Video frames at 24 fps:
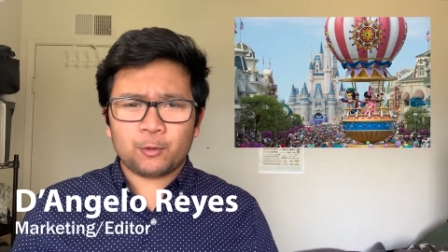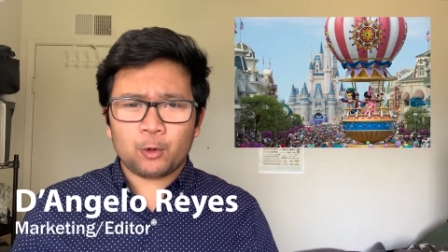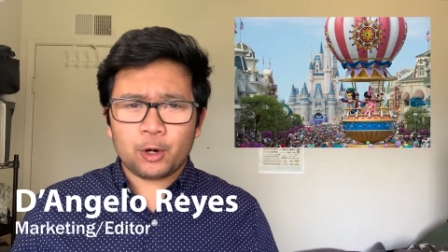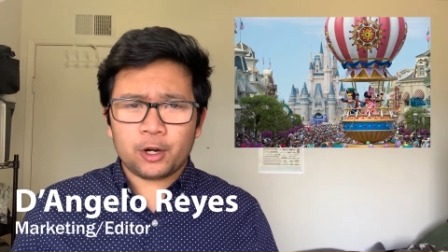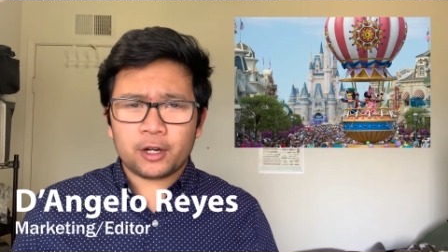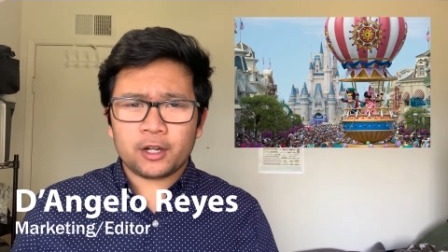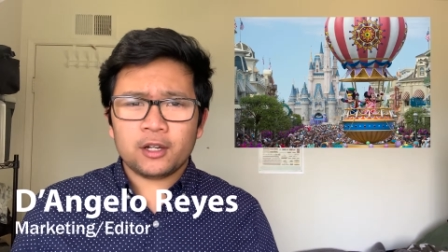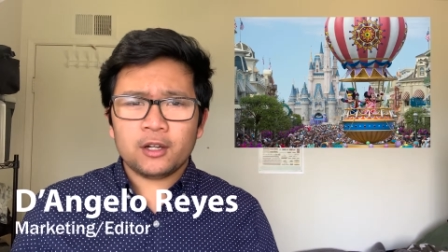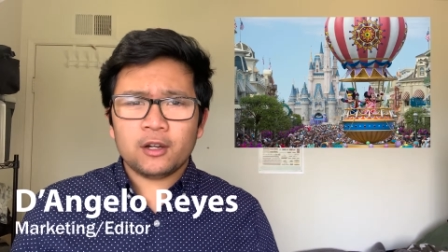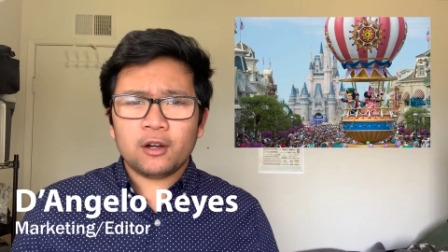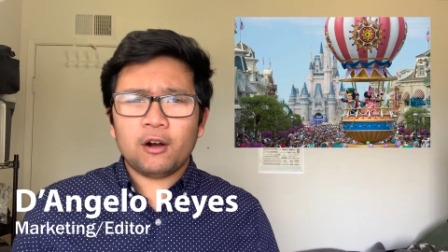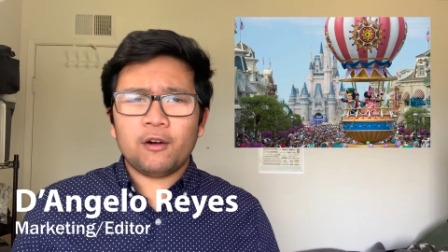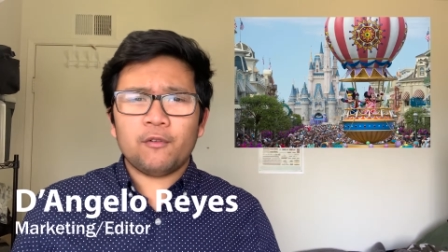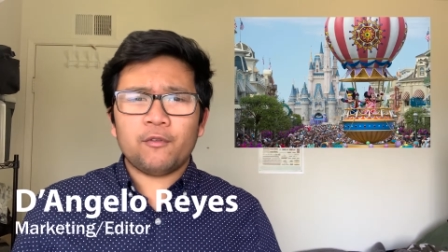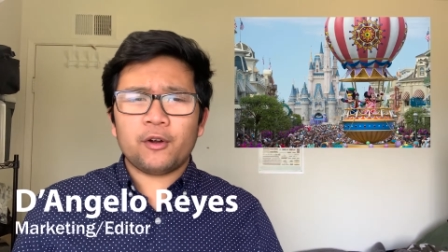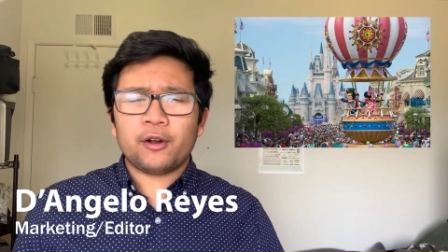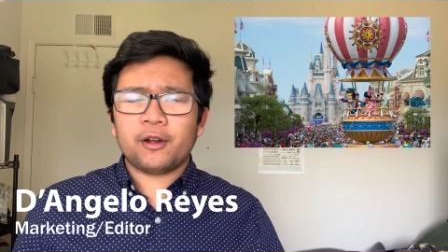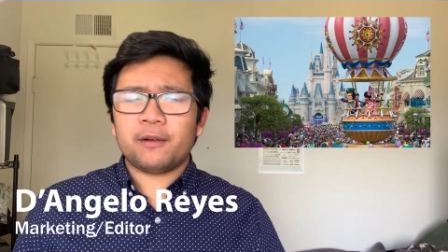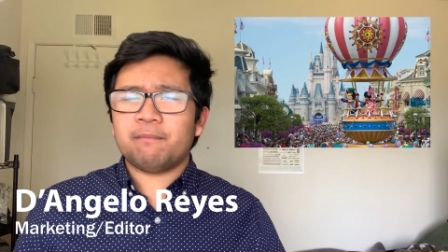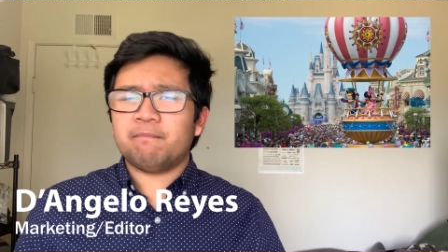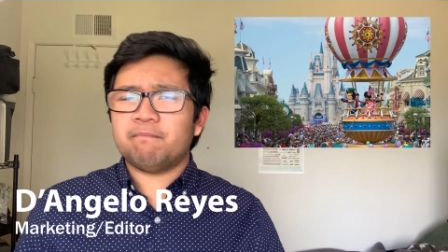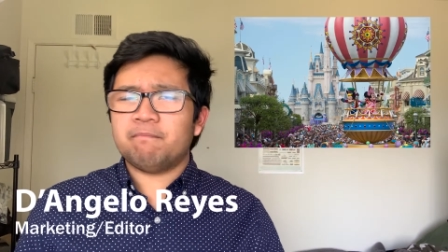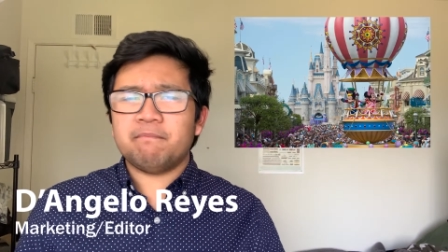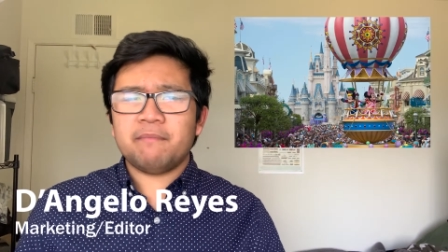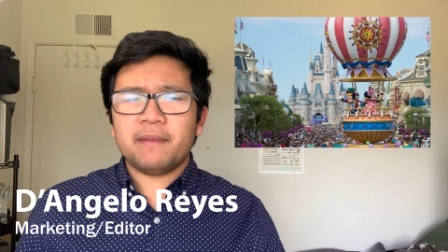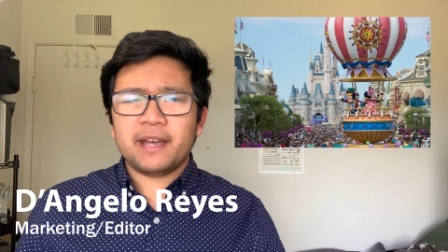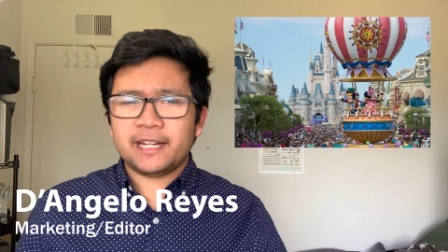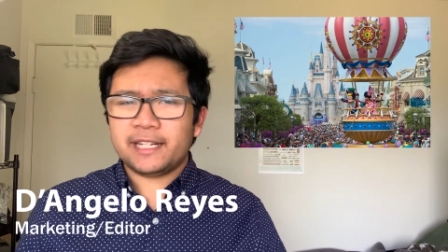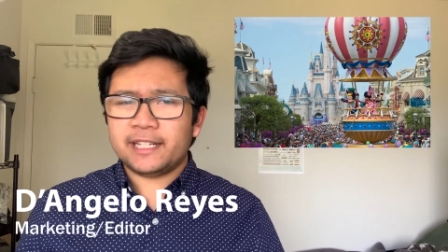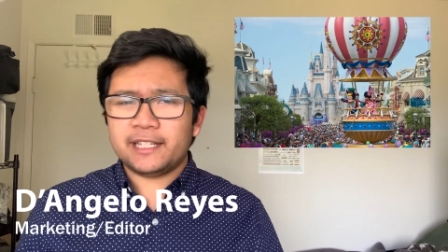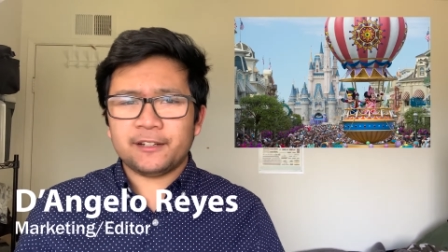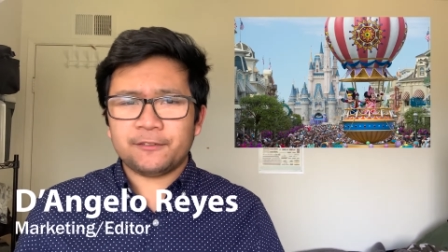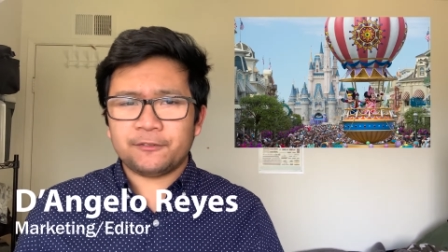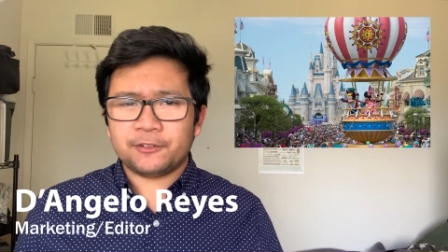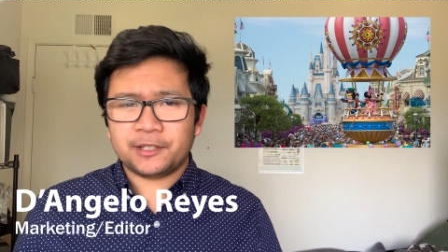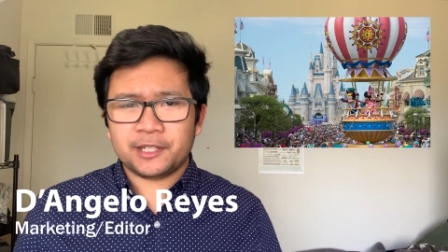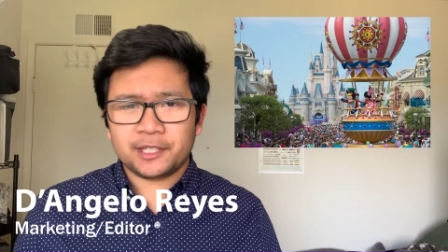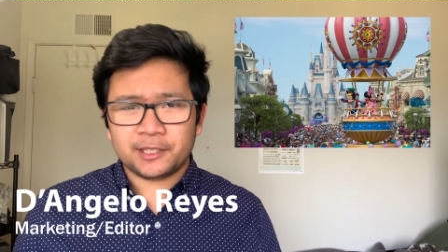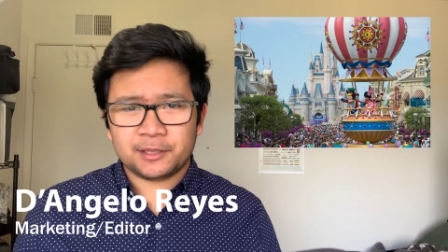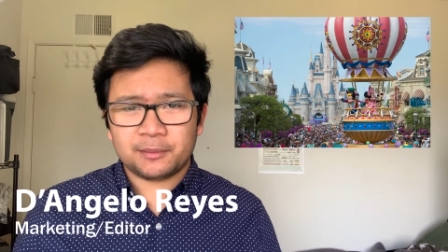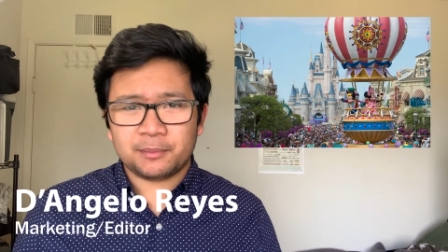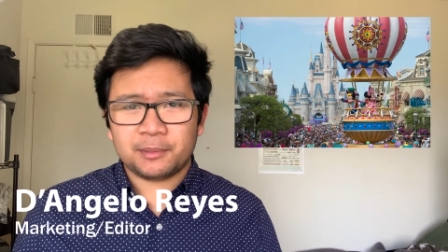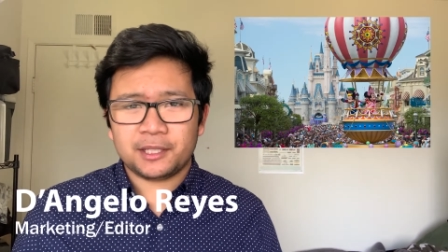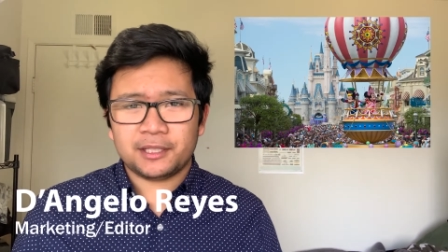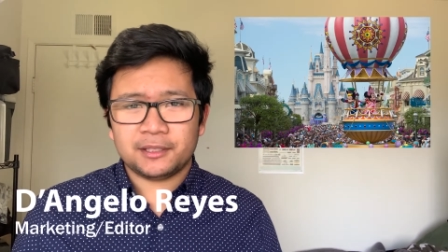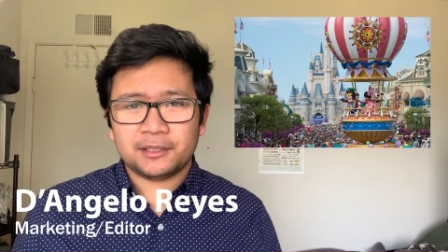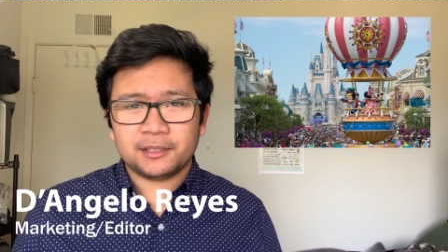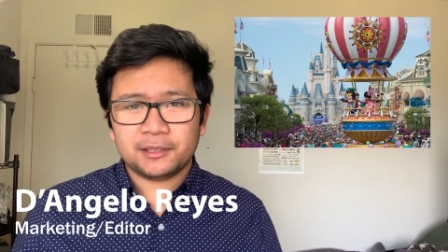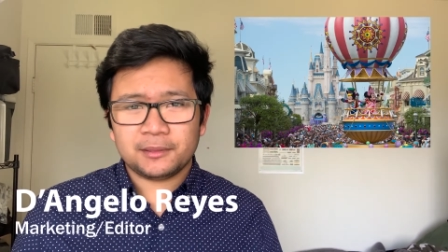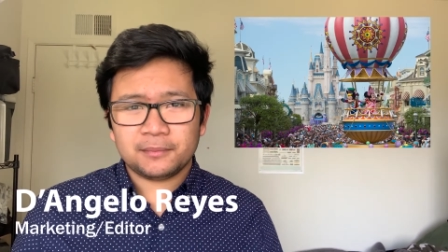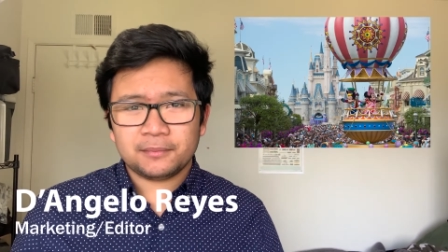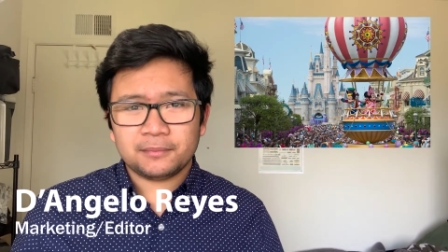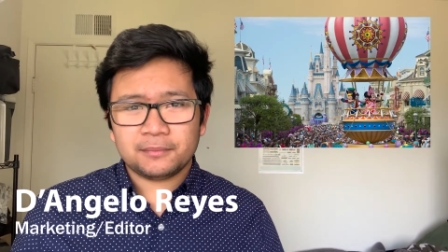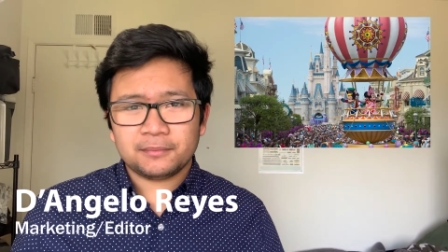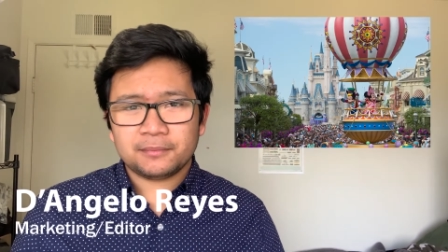work over many different disciplines.